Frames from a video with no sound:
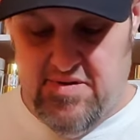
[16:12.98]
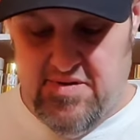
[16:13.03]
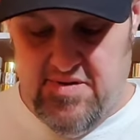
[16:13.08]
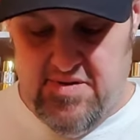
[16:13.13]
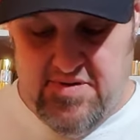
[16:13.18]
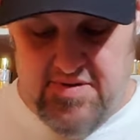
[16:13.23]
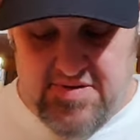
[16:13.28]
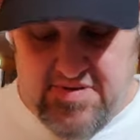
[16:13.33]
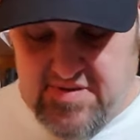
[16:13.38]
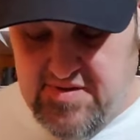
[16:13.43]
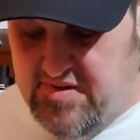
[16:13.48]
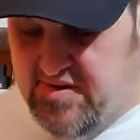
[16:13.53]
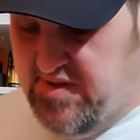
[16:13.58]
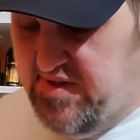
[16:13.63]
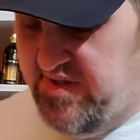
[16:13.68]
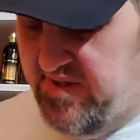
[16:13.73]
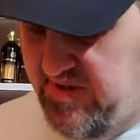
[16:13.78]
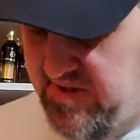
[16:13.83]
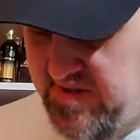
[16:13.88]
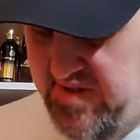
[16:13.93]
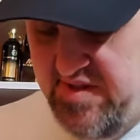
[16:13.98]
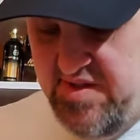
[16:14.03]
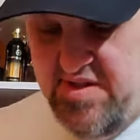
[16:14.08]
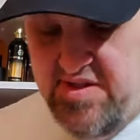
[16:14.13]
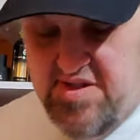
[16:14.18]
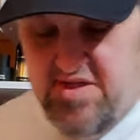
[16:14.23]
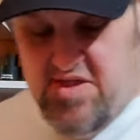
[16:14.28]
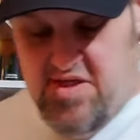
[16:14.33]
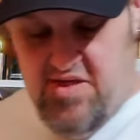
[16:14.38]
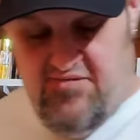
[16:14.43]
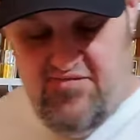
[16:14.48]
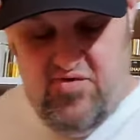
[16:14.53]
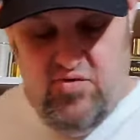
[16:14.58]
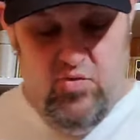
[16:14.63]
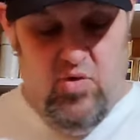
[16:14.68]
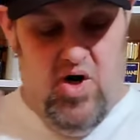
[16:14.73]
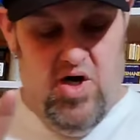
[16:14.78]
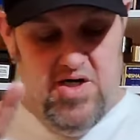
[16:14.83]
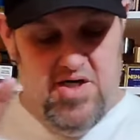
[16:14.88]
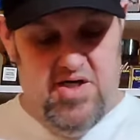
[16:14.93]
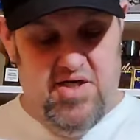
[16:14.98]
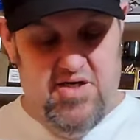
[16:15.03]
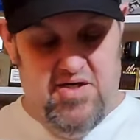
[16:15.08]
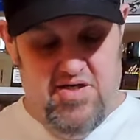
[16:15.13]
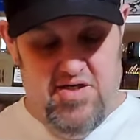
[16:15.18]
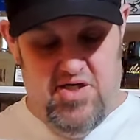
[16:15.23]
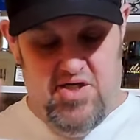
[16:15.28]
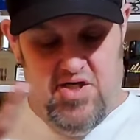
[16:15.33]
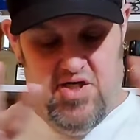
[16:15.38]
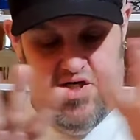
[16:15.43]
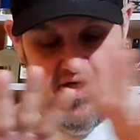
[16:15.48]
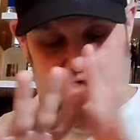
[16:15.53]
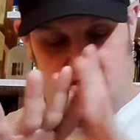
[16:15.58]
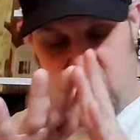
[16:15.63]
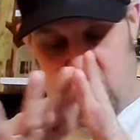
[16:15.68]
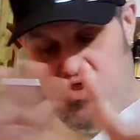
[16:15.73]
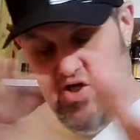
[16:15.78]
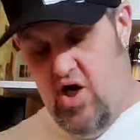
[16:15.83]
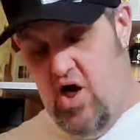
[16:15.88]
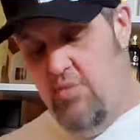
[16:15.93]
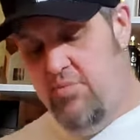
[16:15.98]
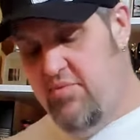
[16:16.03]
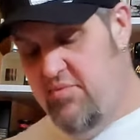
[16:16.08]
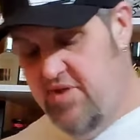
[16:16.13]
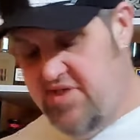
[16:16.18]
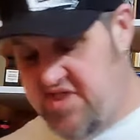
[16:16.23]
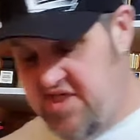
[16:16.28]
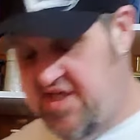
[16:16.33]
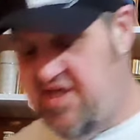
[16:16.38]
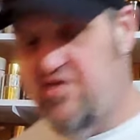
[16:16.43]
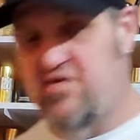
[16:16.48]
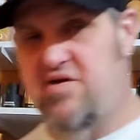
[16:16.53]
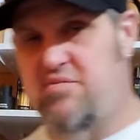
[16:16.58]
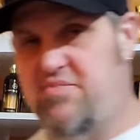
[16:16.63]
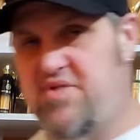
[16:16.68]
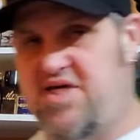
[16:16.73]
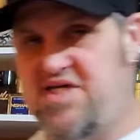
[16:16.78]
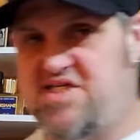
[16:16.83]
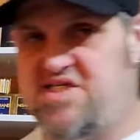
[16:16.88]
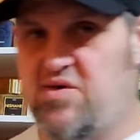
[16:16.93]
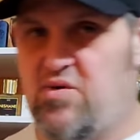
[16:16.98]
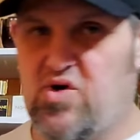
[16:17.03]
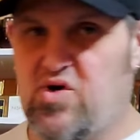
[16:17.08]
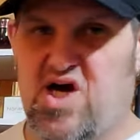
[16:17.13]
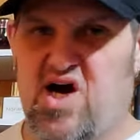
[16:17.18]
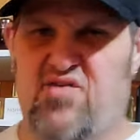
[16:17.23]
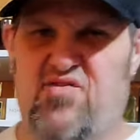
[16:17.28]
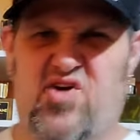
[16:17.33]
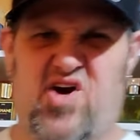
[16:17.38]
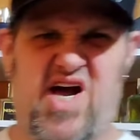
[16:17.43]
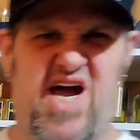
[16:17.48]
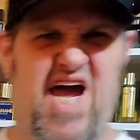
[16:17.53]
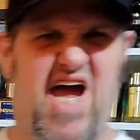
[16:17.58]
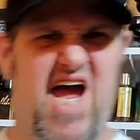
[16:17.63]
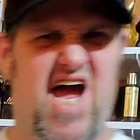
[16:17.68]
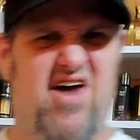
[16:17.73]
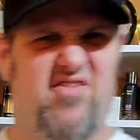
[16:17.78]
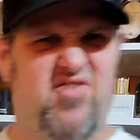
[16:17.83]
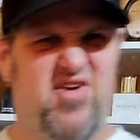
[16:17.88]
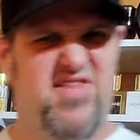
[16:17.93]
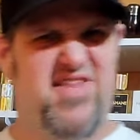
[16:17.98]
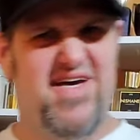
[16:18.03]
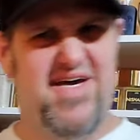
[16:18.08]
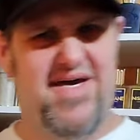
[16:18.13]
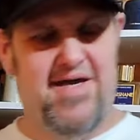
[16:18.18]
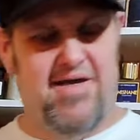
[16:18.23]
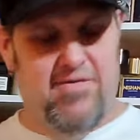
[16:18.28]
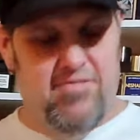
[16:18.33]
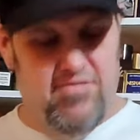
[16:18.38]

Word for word: If you want complimenting Killing Beasts that will cover everything,